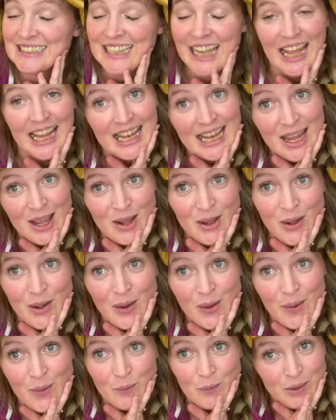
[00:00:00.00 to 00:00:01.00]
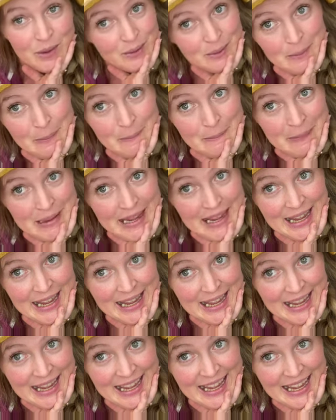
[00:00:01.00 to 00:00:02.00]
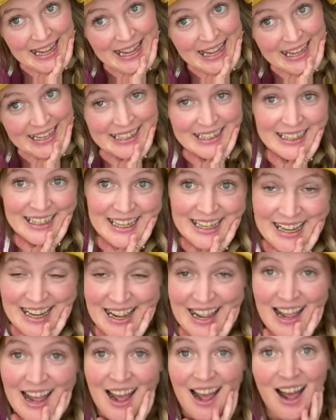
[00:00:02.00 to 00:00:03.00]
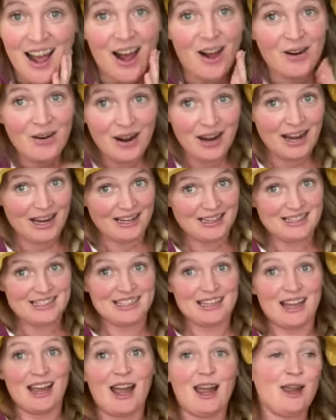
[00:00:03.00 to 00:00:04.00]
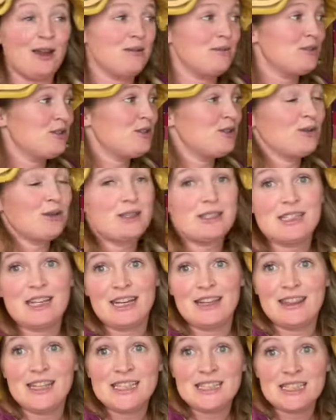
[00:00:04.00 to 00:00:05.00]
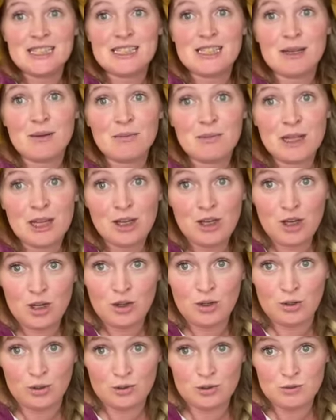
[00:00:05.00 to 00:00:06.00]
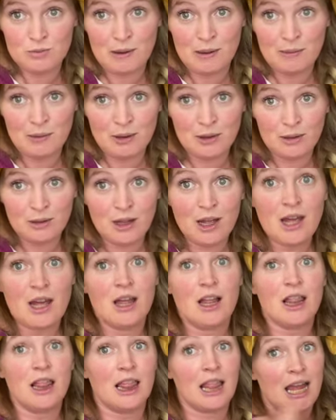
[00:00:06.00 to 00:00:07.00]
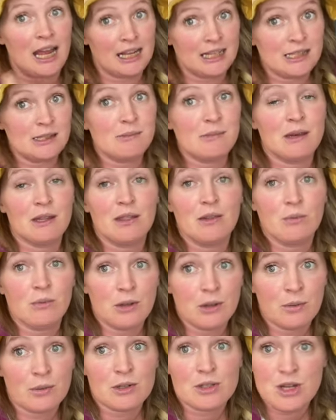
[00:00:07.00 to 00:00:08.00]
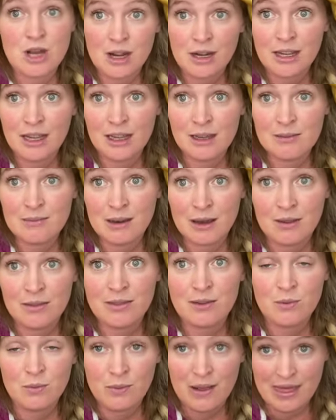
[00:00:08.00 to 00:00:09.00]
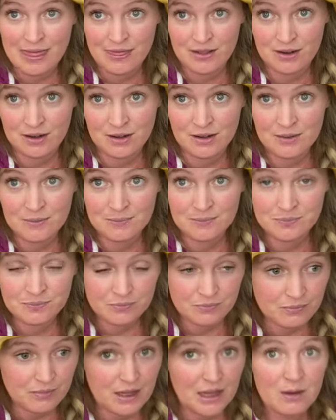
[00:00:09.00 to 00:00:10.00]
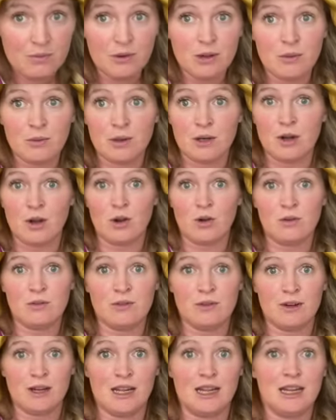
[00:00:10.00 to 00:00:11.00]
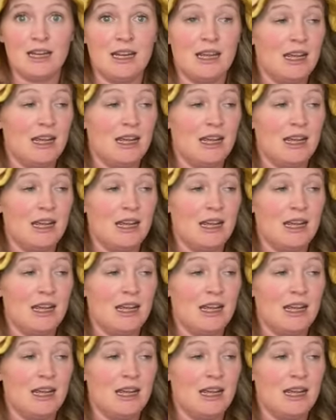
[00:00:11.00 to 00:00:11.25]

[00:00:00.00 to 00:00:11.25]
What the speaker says: Hello, welcome back. All right, I am so excited. This is something new. Do you remember last month we were talking about the weather and we went over it?